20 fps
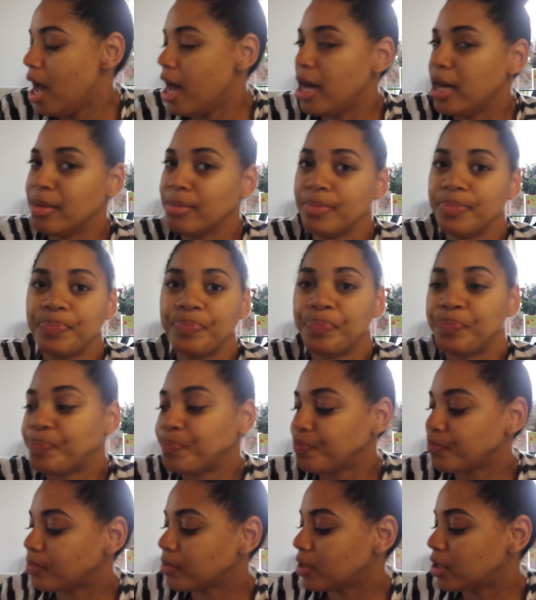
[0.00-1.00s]
Um,
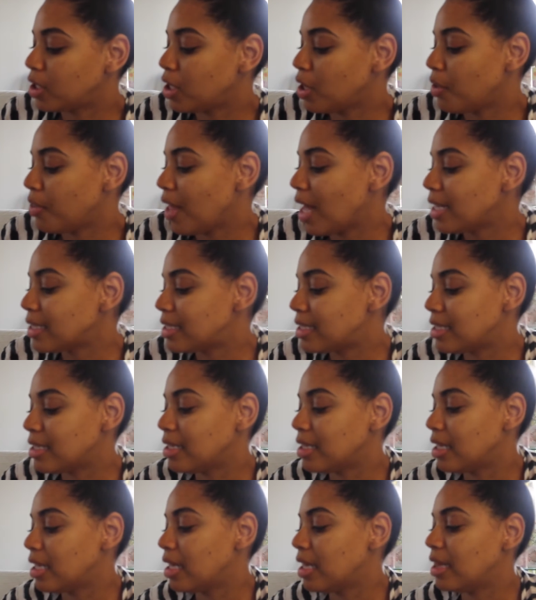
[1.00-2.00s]
so that's,
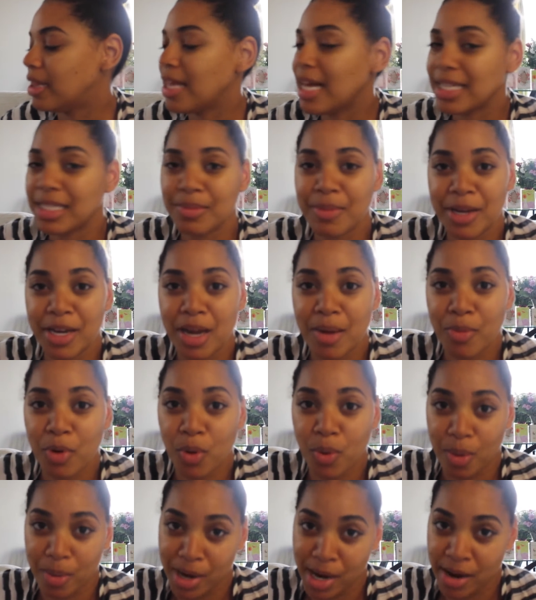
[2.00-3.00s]
that's my
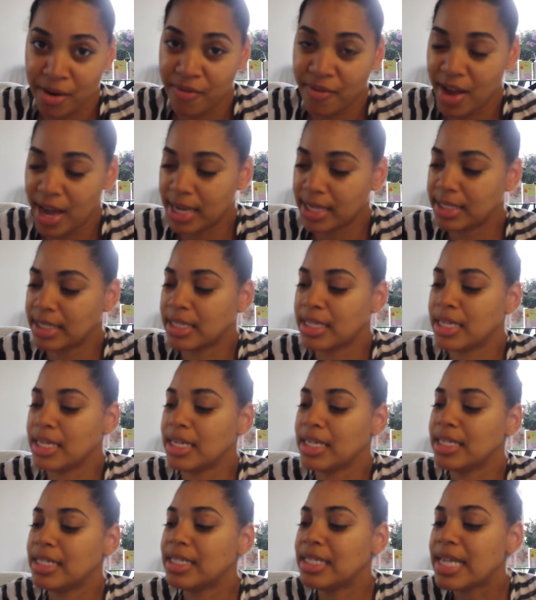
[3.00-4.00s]
number one advice.
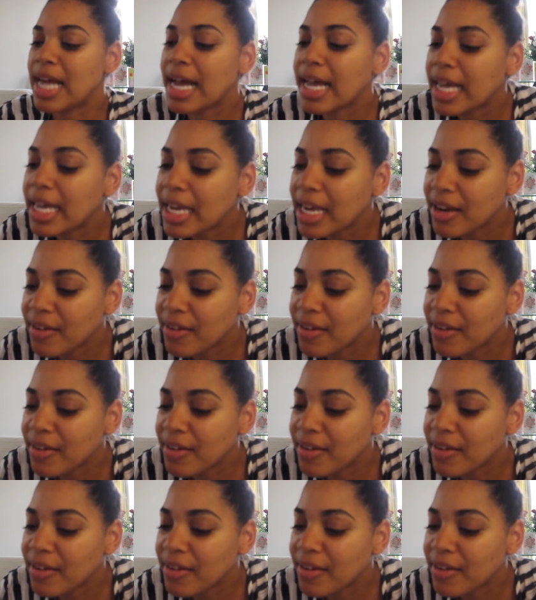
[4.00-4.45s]
Second